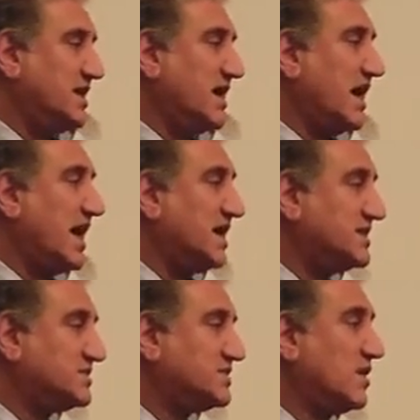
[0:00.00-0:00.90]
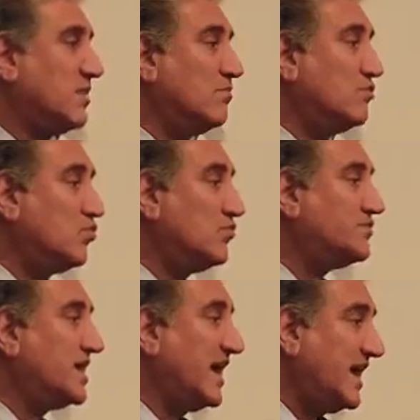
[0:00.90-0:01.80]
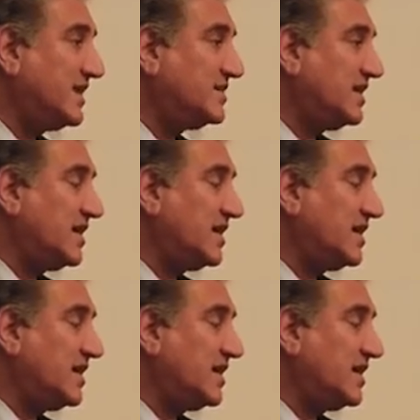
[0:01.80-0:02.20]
has moved ahead